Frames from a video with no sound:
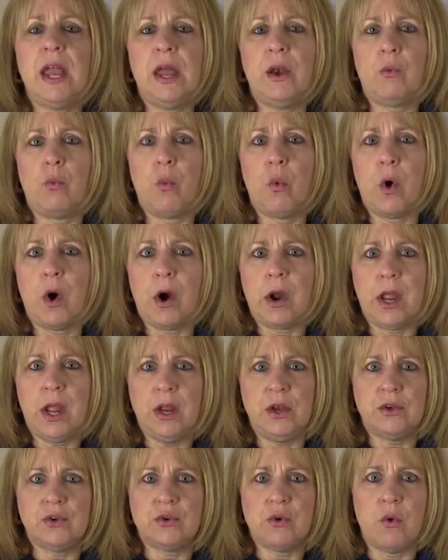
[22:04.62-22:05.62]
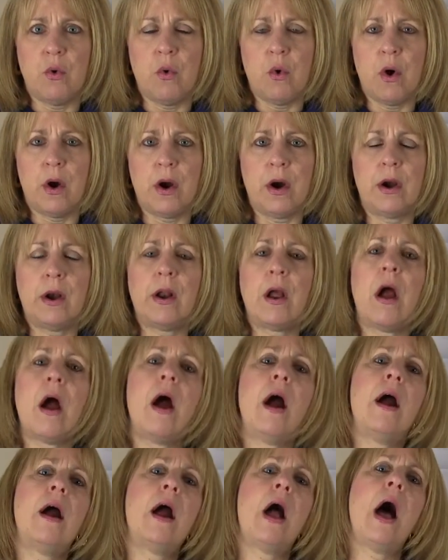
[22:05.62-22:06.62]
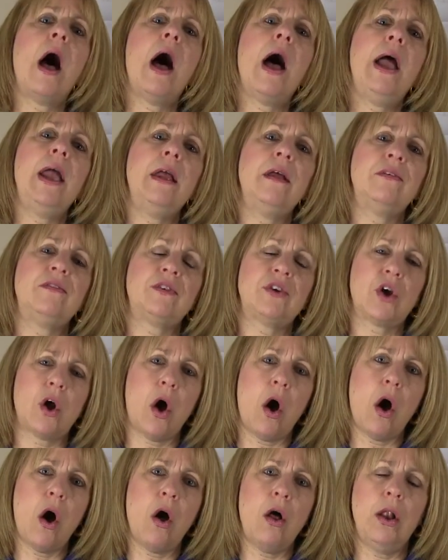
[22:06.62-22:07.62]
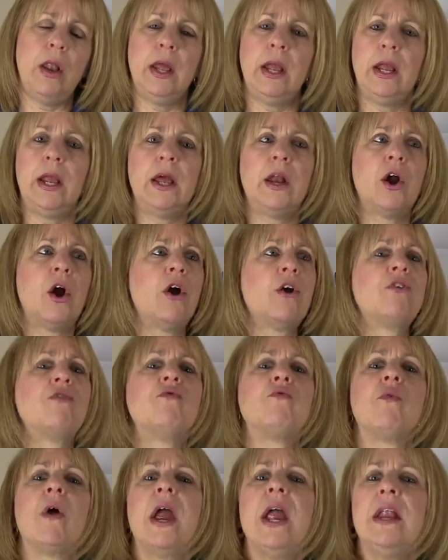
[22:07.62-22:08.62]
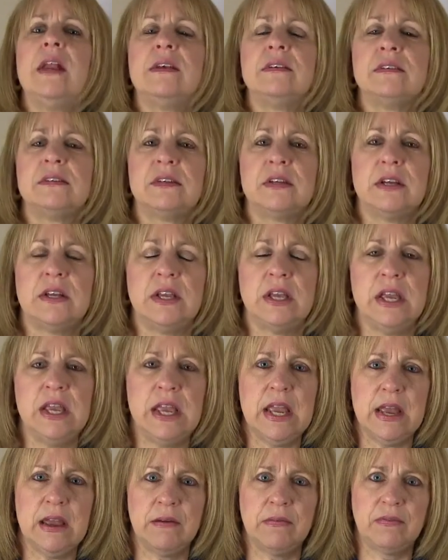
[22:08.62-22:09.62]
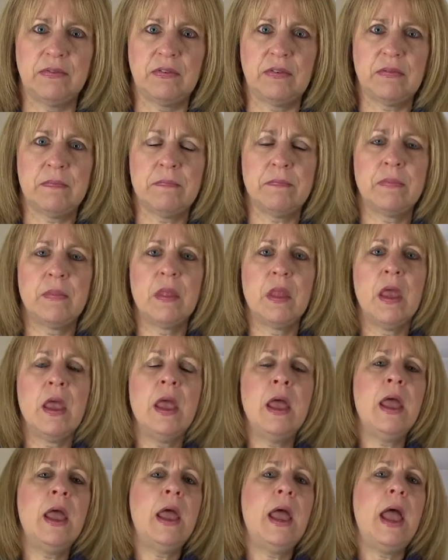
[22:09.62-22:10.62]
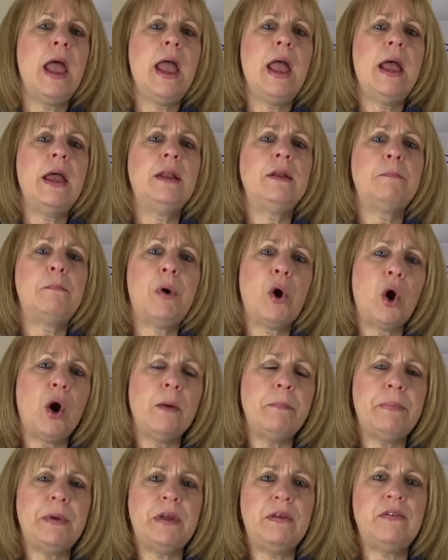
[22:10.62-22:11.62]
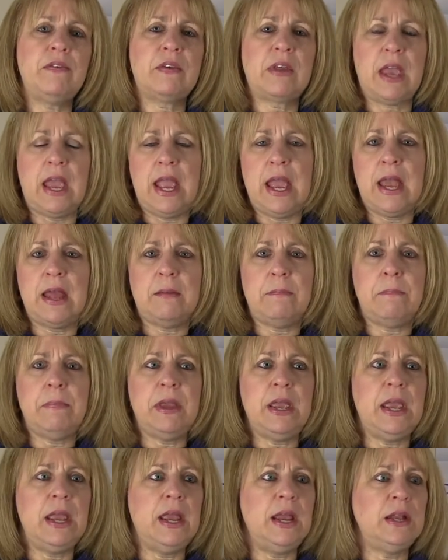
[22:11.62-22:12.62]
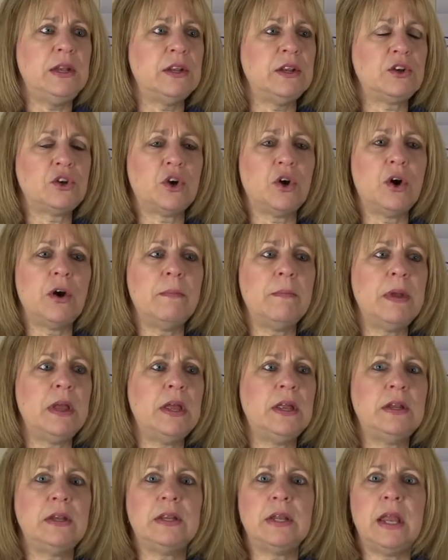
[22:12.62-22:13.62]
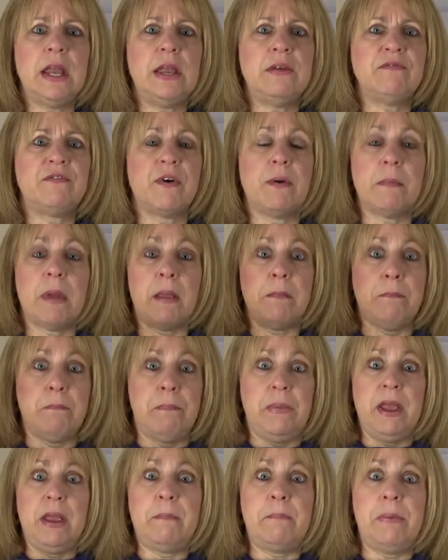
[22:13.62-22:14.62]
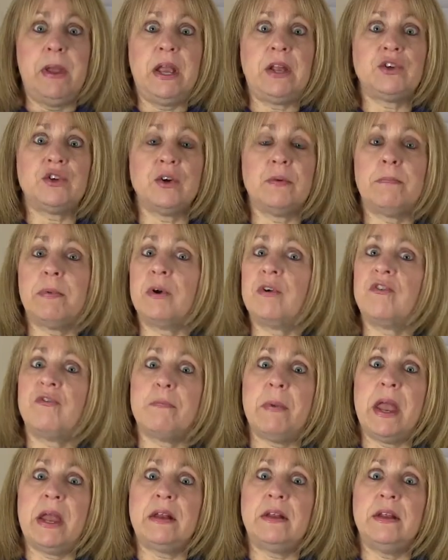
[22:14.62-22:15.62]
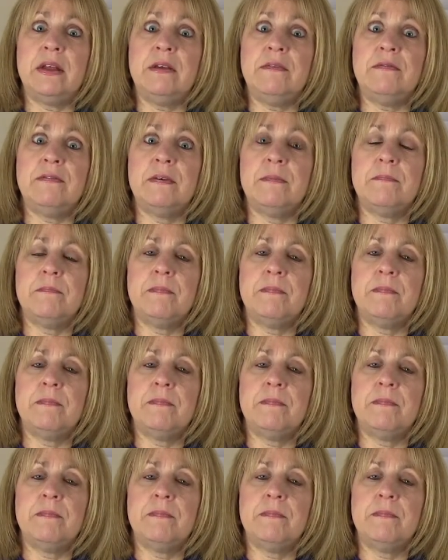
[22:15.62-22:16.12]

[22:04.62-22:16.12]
and working toward our highest calling and our greatest gifts. And purpose can be determined from a big picture perspective,